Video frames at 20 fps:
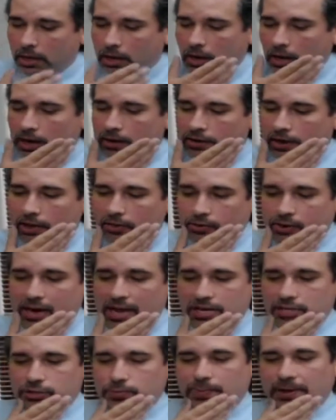Another
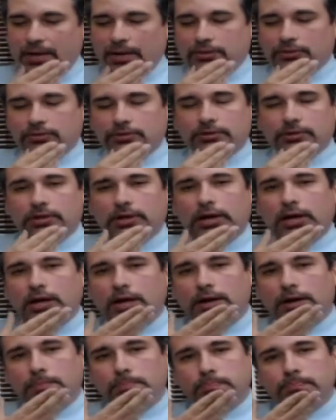aspect
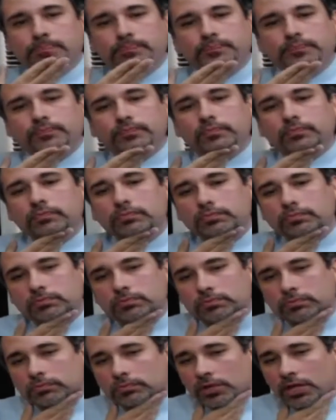
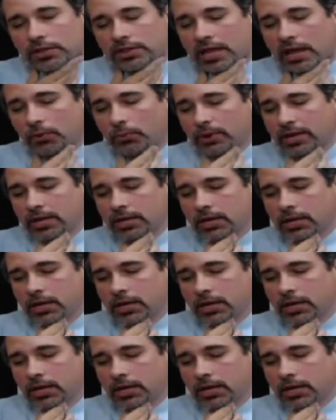that we